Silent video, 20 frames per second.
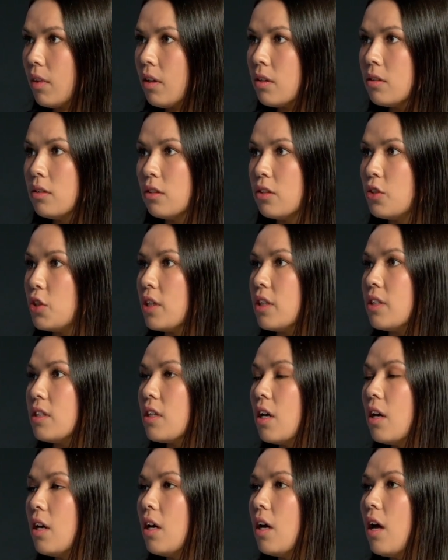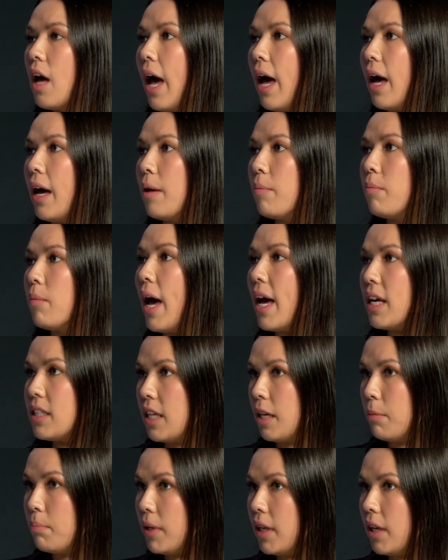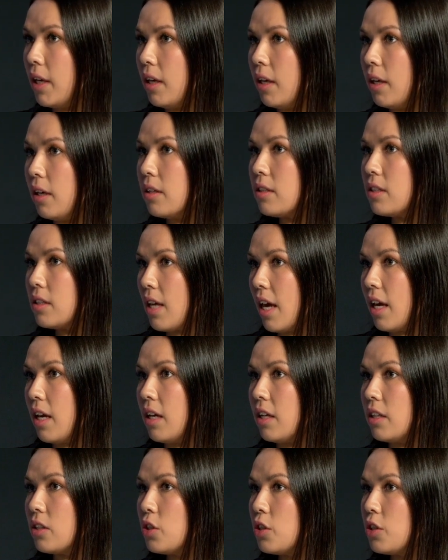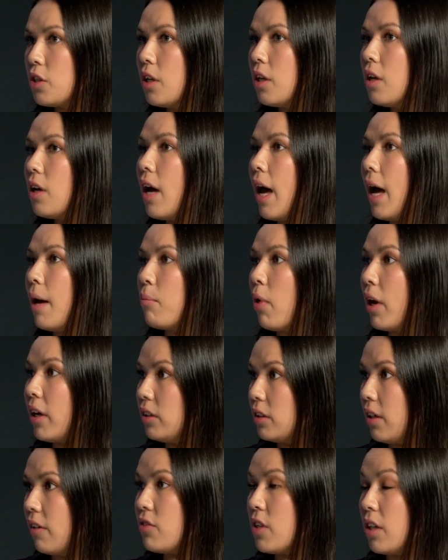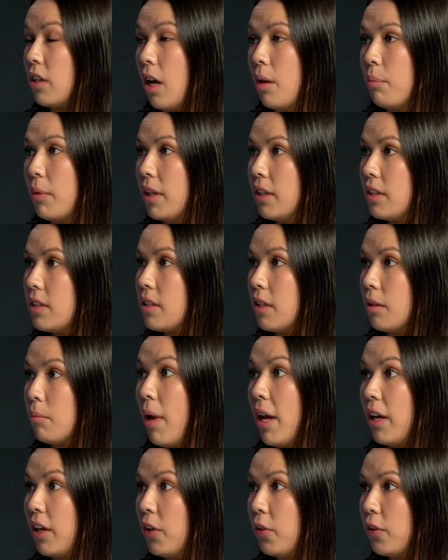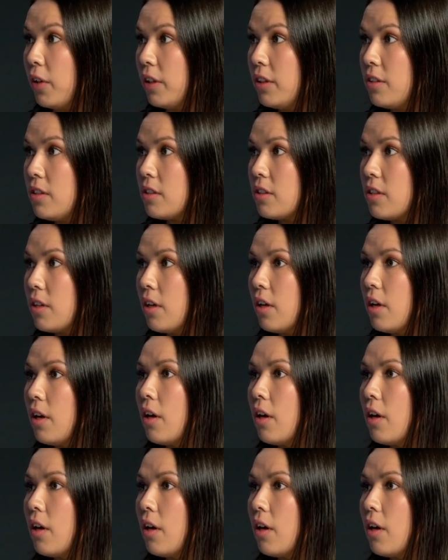such as SAP, Sage, Microsoft Dynamics, and many others.